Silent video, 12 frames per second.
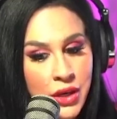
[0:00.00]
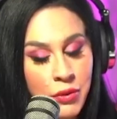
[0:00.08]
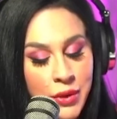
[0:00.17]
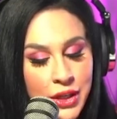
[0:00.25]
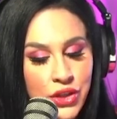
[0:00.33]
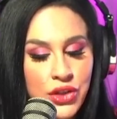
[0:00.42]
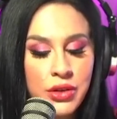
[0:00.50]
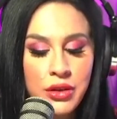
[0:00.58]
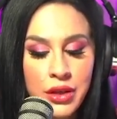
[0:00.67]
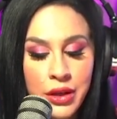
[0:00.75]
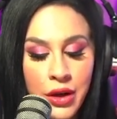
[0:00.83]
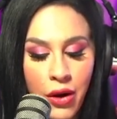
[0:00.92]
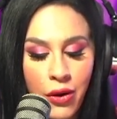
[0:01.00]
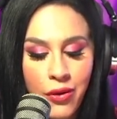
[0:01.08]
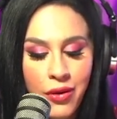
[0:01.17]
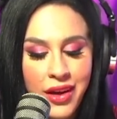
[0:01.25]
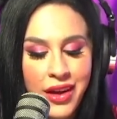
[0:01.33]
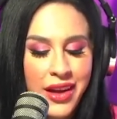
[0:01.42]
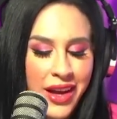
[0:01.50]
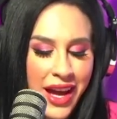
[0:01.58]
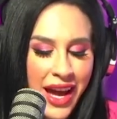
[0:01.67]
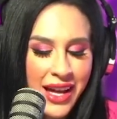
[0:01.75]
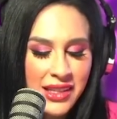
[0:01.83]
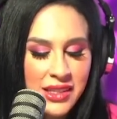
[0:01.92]
which you know,
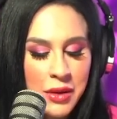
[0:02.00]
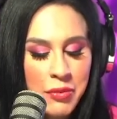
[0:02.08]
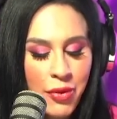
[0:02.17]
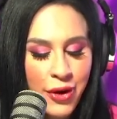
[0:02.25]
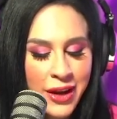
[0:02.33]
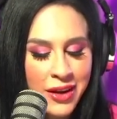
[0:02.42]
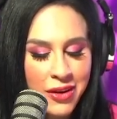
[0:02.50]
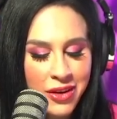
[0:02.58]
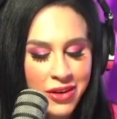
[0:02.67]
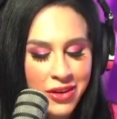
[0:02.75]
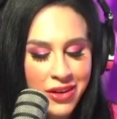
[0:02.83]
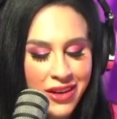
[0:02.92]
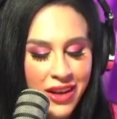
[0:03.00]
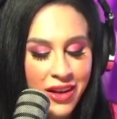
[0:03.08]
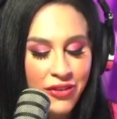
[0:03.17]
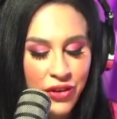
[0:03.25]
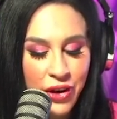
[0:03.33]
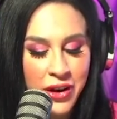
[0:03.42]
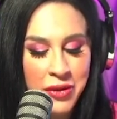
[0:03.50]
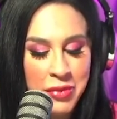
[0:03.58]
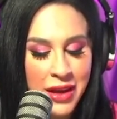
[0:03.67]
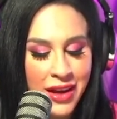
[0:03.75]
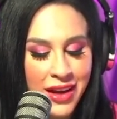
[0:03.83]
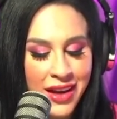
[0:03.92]
at some point if you're going to
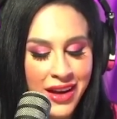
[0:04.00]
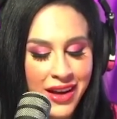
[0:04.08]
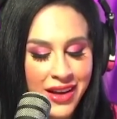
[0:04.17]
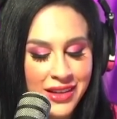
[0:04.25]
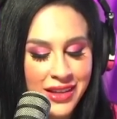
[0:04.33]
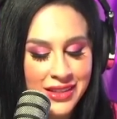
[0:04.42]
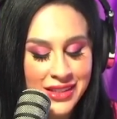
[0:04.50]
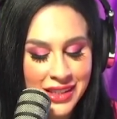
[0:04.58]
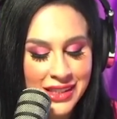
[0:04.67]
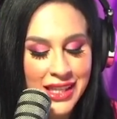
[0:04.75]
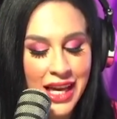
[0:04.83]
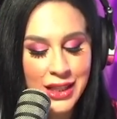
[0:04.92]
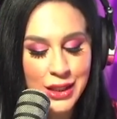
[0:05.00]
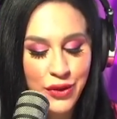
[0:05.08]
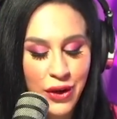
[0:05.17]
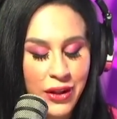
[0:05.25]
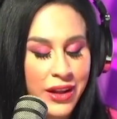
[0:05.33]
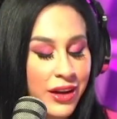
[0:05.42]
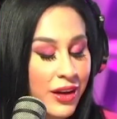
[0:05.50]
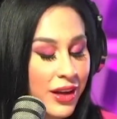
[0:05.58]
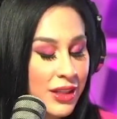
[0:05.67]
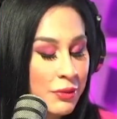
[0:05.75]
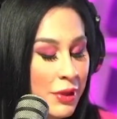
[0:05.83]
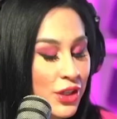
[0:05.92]
be successful and
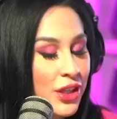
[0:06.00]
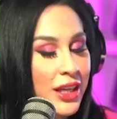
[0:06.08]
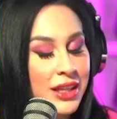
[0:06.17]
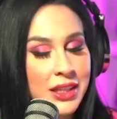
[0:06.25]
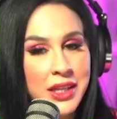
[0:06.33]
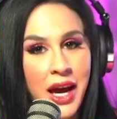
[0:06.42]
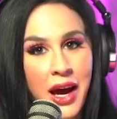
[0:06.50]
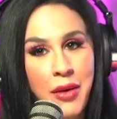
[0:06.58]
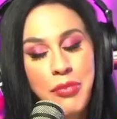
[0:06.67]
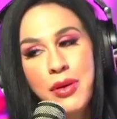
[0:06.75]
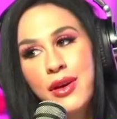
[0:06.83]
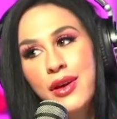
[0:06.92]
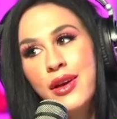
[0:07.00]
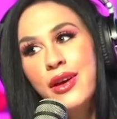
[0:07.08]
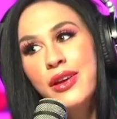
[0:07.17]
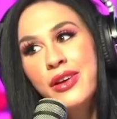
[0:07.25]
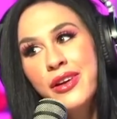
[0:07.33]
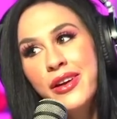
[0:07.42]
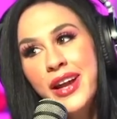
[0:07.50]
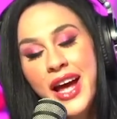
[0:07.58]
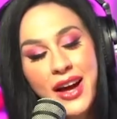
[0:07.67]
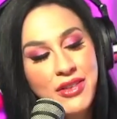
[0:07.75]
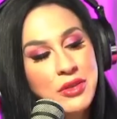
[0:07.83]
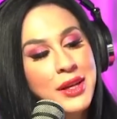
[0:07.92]
especially at the top, you're going to
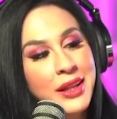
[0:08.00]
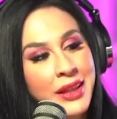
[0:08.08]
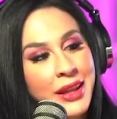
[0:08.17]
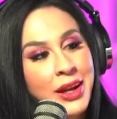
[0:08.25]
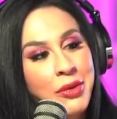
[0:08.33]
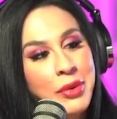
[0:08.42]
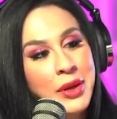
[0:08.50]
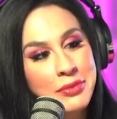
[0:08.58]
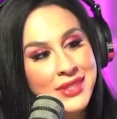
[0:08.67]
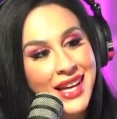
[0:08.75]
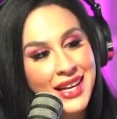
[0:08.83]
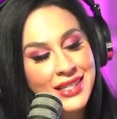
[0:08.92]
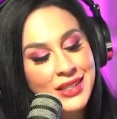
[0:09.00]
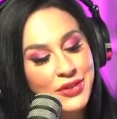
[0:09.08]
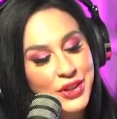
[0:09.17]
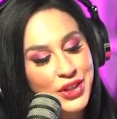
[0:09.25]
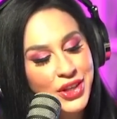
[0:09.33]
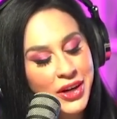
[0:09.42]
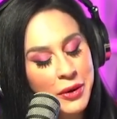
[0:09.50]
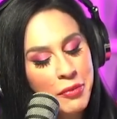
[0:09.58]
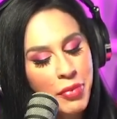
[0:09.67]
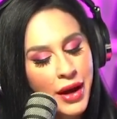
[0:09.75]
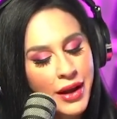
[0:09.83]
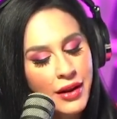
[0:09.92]
have to be a little bit obsessed for sure.
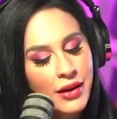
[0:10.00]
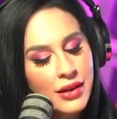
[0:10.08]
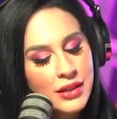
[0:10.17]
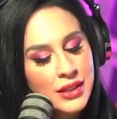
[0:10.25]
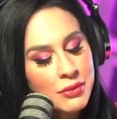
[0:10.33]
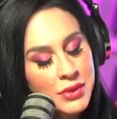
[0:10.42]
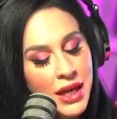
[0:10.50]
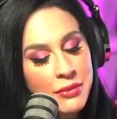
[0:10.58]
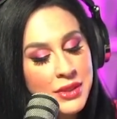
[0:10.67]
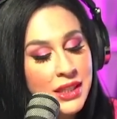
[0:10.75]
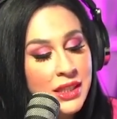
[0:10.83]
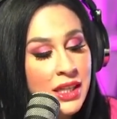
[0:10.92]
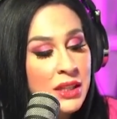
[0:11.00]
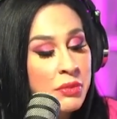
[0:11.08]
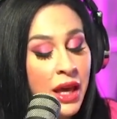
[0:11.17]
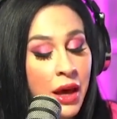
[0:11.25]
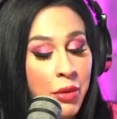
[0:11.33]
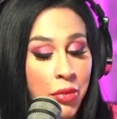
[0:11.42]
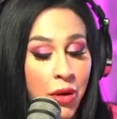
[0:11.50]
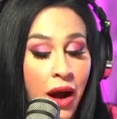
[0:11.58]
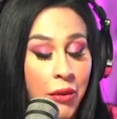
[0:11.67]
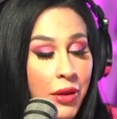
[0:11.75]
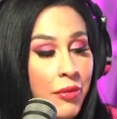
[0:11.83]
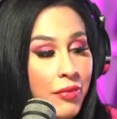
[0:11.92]
But sometimes it does become a
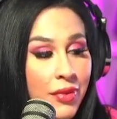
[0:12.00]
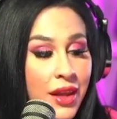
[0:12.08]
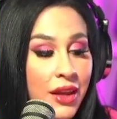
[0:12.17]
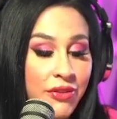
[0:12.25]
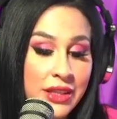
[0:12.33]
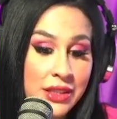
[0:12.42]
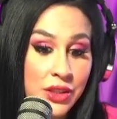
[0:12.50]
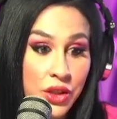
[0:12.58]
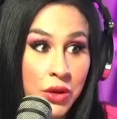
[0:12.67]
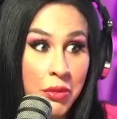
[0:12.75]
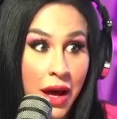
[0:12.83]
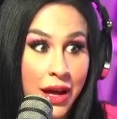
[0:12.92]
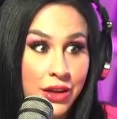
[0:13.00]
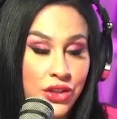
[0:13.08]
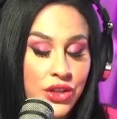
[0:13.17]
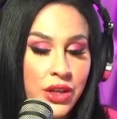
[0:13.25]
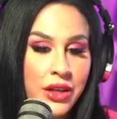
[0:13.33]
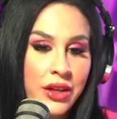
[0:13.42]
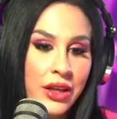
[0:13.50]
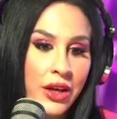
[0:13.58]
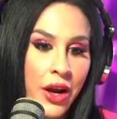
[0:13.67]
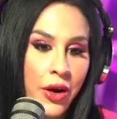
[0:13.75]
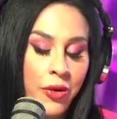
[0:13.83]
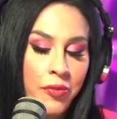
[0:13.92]
problem if it's too much, you
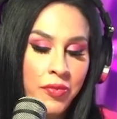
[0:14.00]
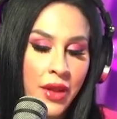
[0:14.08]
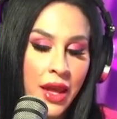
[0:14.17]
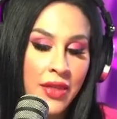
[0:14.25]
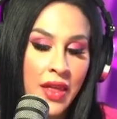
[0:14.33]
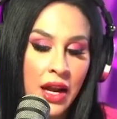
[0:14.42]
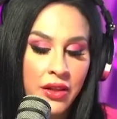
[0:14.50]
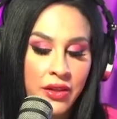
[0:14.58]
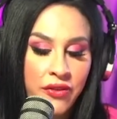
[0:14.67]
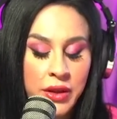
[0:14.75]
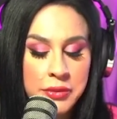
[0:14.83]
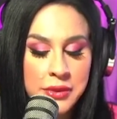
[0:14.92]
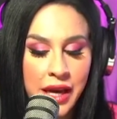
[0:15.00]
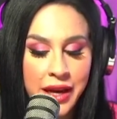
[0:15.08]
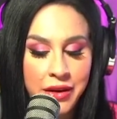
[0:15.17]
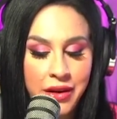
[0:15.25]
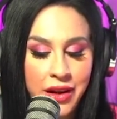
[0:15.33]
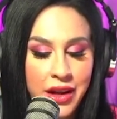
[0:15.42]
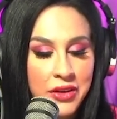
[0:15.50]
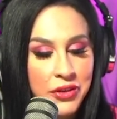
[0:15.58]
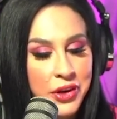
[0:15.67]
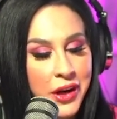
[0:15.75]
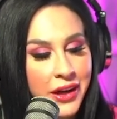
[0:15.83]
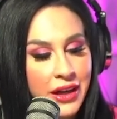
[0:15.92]
know? And then on the flip side, if
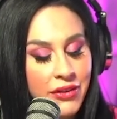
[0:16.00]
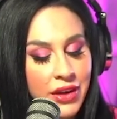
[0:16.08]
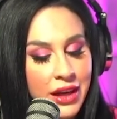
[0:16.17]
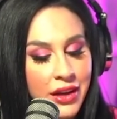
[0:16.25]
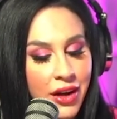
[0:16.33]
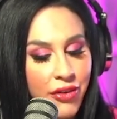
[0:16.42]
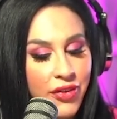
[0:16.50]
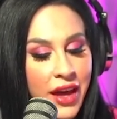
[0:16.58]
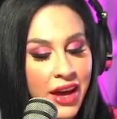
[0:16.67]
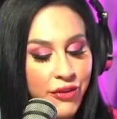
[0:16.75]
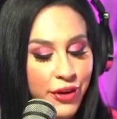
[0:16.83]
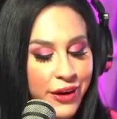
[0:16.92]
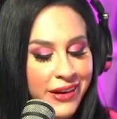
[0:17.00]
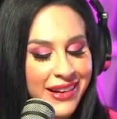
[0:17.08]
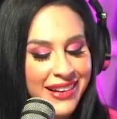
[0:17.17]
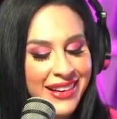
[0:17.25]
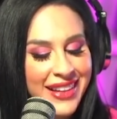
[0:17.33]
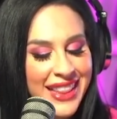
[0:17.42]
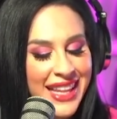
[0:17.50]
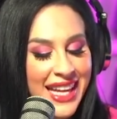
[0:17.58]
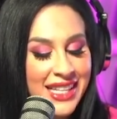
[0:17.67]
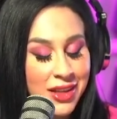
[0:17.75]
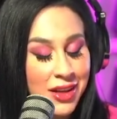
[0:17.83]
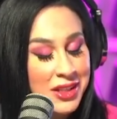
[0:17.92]
you're not giving enough effort, that
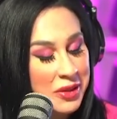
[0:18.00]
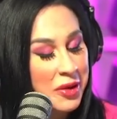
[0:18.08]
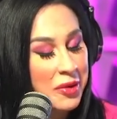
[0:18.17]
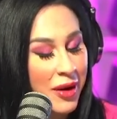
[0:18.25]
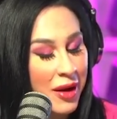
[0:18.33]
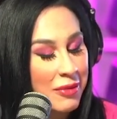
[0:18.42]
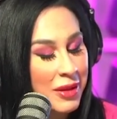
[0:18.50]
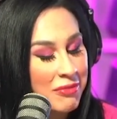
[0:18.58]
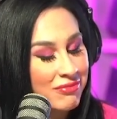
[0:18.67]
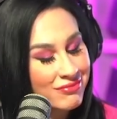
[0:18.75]
is also a problem.